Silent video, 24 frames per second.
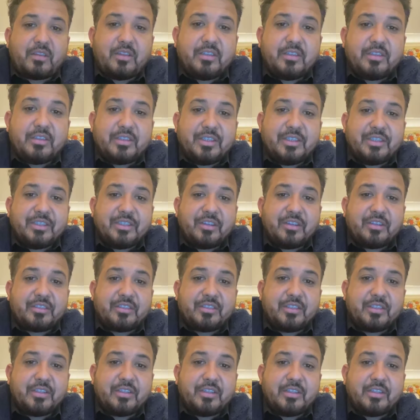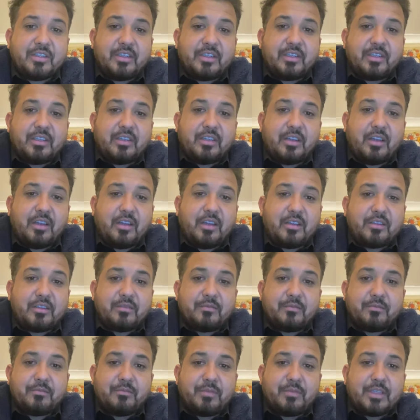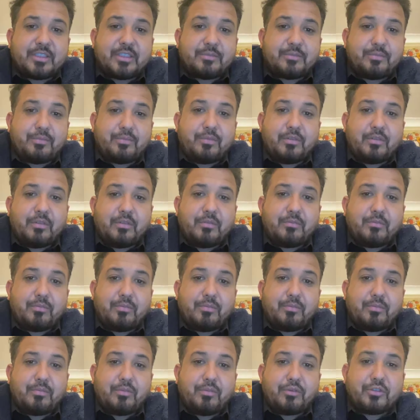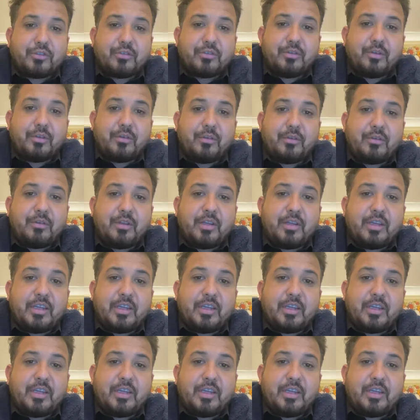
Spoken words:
did not expose